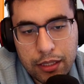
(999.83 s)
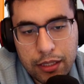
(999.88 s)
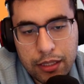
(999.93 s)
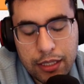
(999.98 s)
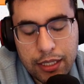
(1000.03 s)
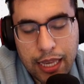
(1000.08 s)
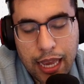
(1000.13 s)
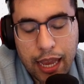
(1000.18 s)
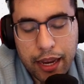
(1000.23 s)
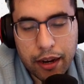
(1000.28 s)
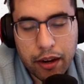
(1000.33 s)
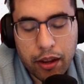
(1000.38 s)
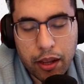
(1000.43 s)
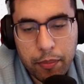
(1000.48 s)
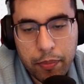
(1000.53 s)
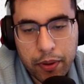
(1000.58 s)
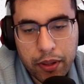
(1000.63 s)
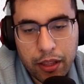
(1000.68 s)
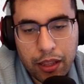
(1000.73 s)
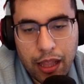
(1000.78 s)
you're going to
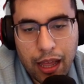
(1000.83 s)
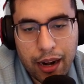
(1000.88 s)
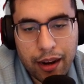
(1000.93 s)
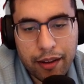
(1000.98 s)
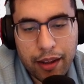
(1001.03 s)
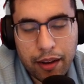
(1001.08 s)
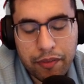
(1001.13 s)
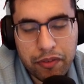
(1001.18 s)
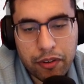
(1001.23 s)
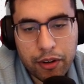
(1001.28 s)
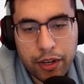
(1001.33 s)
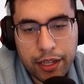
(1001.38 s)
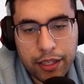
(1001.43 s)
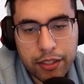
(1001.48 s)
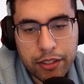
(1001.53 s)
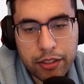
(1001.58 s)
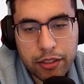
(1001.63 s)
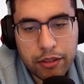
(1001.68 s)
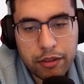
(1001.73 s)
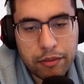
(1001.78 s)
put a lot of effort
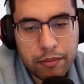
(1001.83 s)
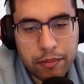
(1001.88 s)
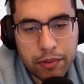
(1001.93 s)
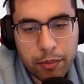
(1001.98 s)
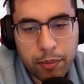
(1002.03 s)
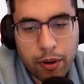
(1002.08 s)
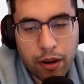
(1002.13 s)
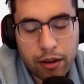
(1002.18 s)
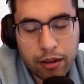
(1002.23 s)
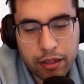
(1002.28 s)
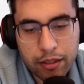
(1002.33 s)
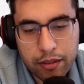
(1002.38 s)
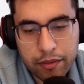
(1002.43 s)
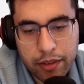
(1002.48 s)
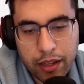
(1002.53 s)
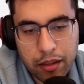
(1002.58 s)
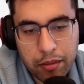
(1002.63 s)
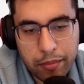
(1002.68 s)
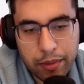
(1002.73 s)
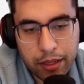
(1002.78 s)
into the product
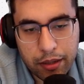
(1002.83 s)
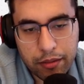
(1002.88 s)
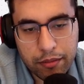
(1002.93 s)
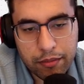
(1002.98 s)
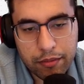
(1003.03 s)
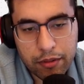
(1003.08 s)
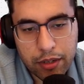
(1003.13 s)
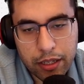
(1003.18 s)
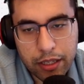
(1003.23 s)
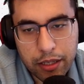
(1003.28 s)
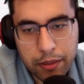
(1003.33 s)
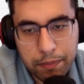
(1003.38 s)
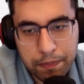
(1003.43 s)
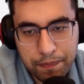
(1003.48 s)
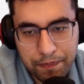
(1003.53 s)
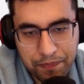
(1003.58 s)
development, really.